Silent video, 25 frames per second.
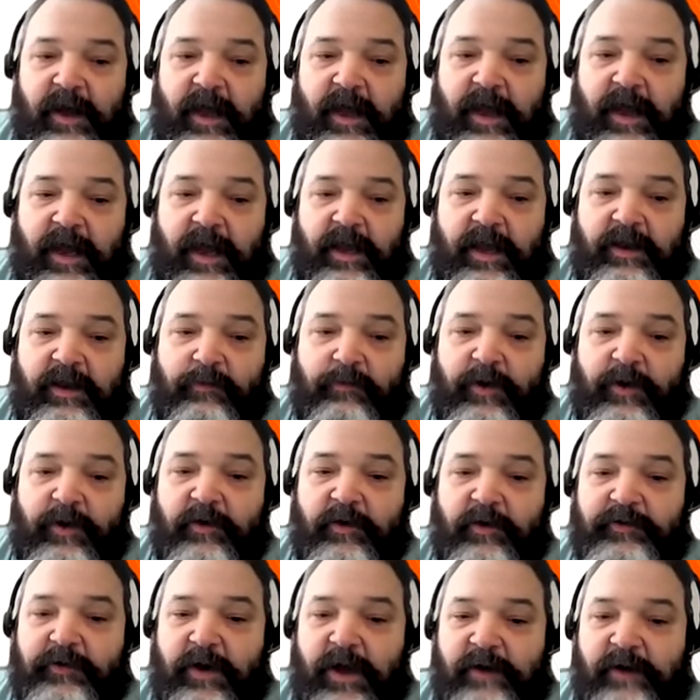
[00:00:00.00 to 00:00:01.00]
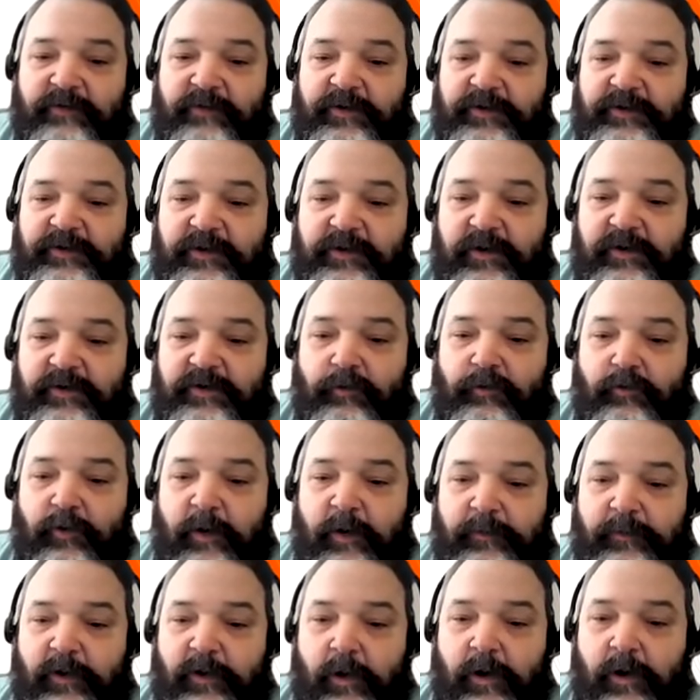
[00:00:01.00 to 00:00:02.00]
And we also have a series of
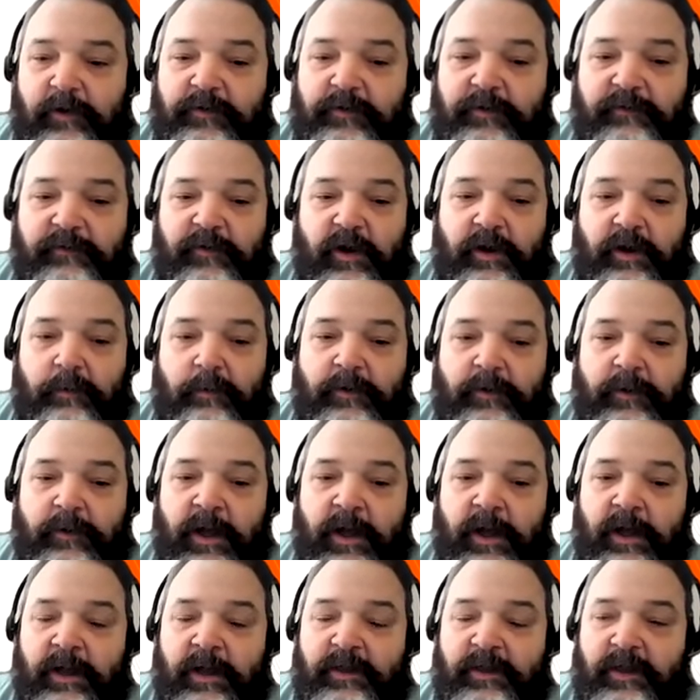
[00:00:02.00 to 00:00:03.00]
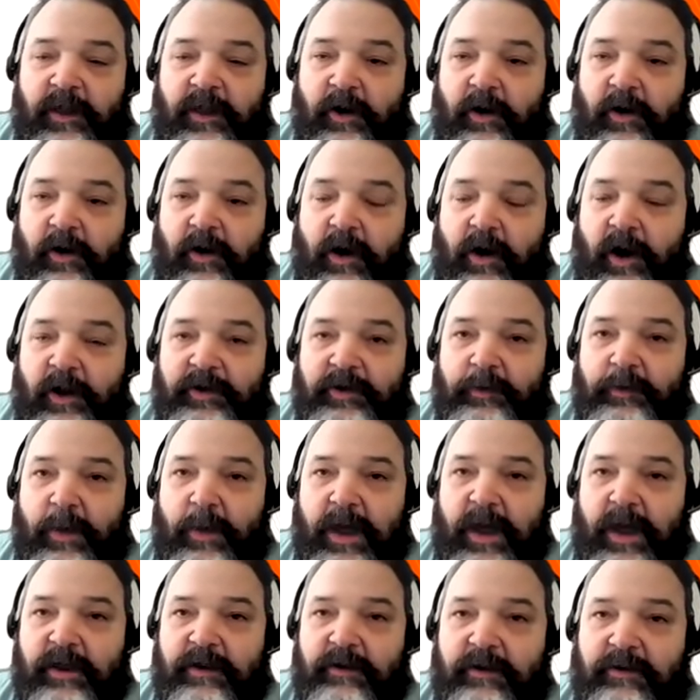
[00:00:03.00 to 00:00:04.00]
webinars available that are on
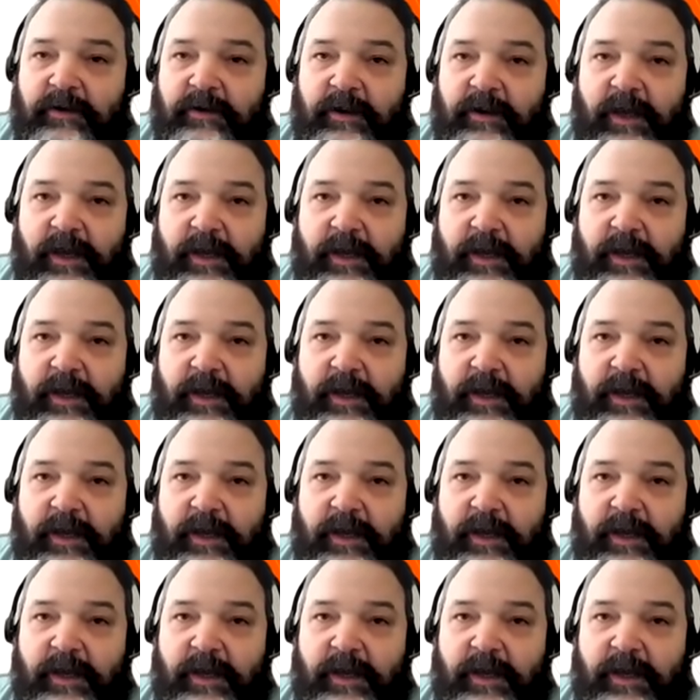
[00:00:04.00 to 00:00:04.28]
demand.